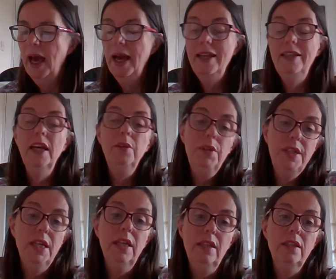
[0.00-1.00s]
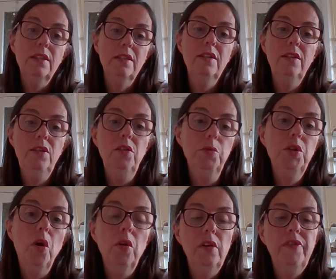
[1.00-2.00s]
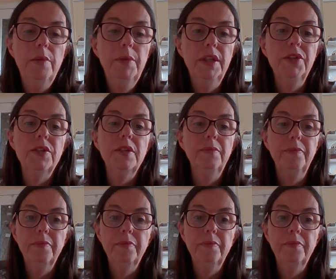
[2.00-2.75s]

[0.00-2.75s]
And nowadays, you would call her a feminist.